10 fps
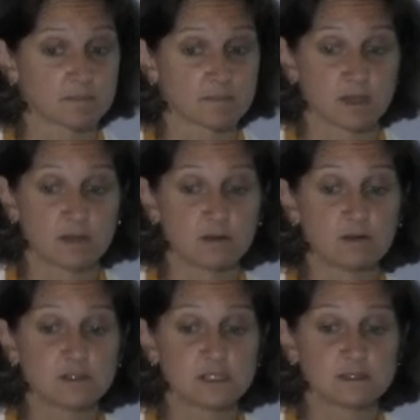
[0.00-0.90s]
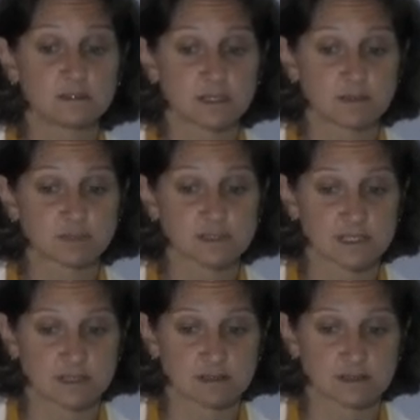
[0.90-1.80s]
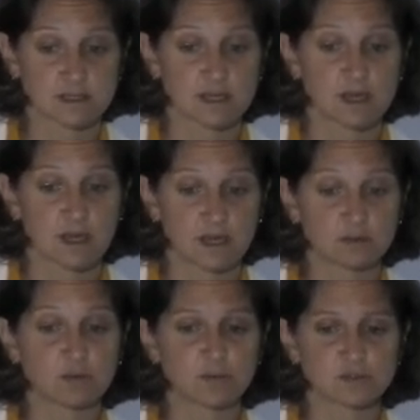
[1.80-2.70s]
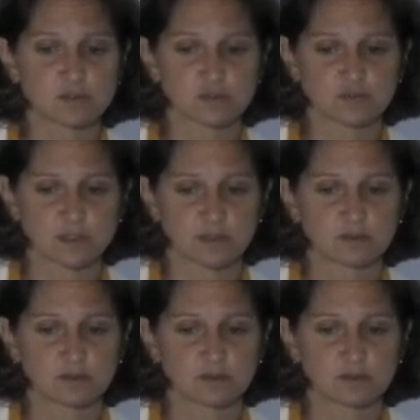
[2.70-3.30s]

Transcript: and only 10% had open surgery.